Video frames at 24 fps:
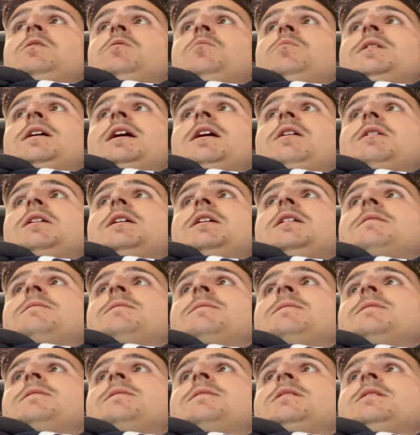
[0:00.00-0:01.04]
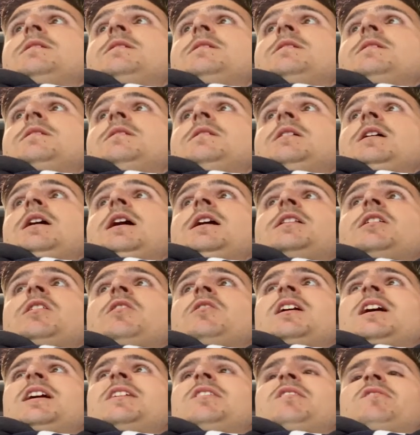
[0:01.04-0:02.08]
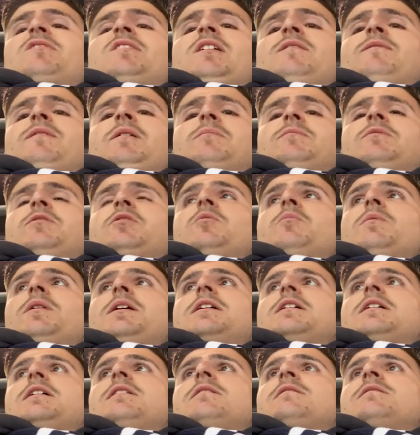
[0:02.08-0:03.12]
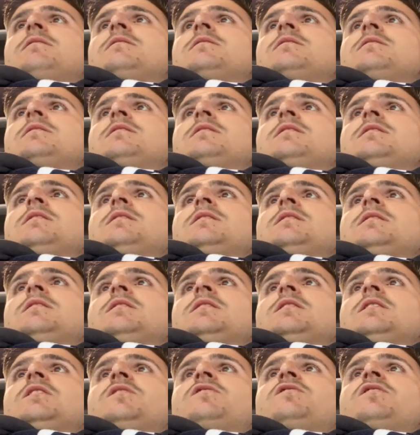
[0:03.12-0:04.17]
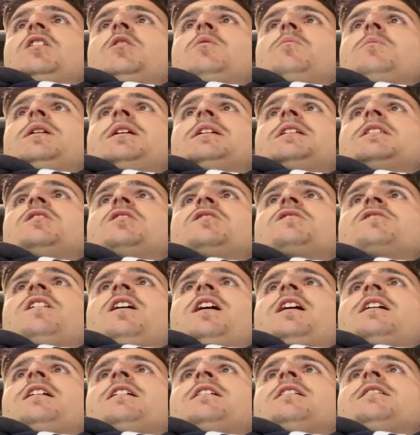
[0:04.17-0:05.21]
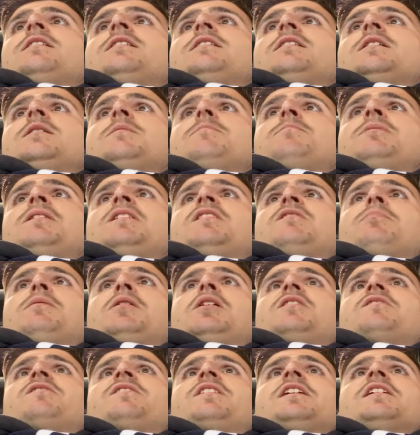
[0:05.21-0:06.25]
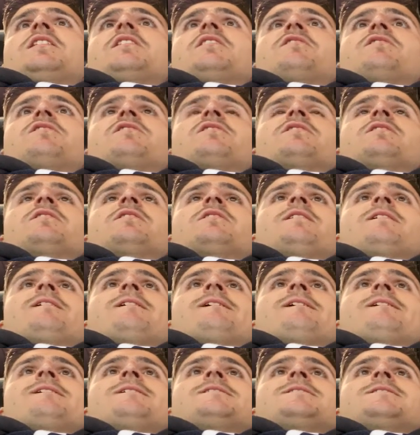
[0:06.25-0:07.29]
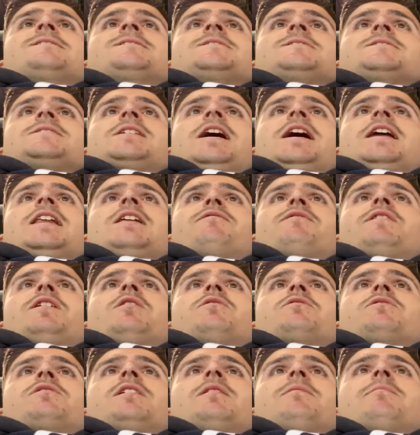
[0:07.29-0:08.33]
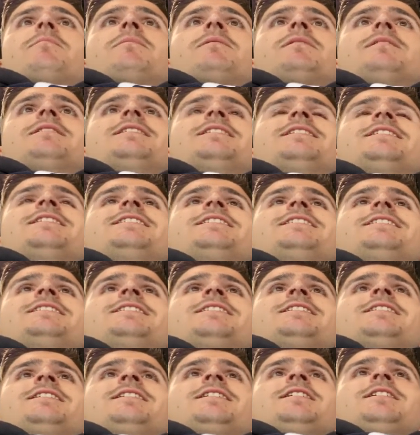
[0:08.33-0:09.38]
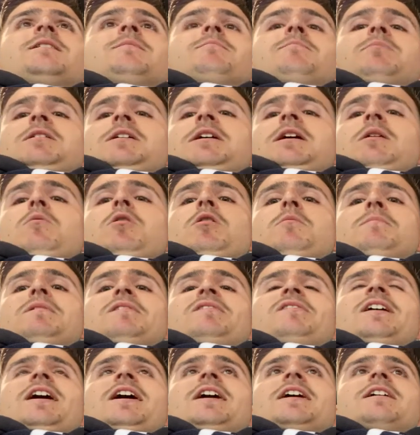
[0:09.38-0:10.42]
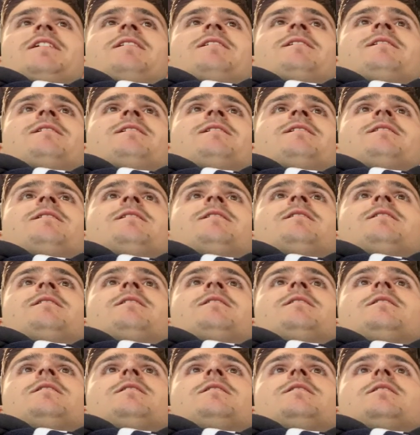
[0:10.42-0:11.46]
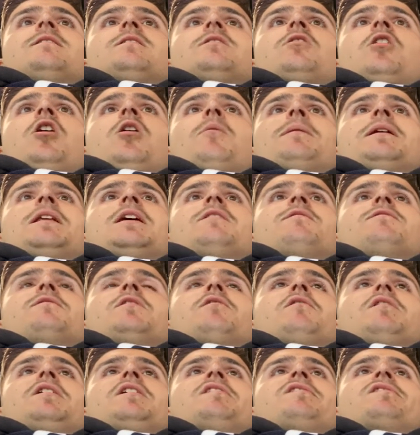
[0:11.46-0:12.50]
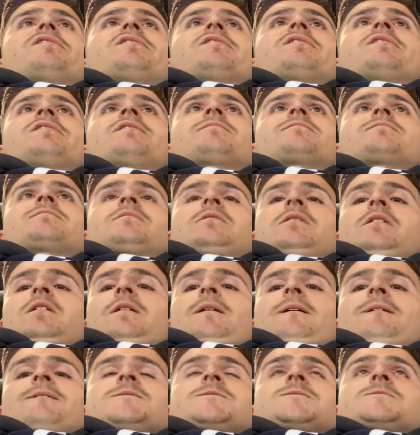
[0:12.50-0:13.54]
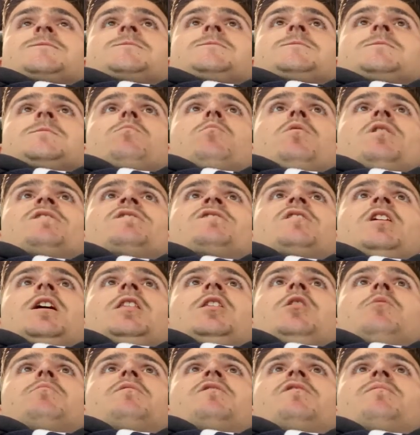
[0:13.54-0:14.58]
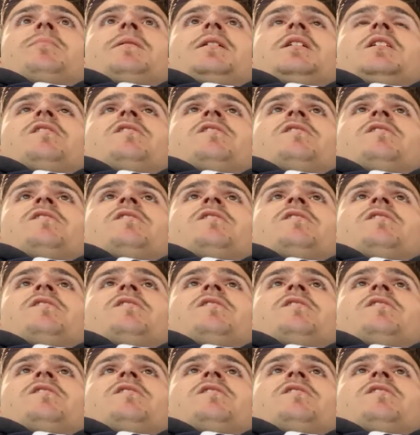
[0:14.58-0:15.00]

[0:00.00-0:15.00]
We out here. I don't like this Southampton away kit. It's so weird, it looks like Pittsburgh Steelers NFL team. But yeah, what a mistake. Can't believe Lloris. What is going on with Spurs?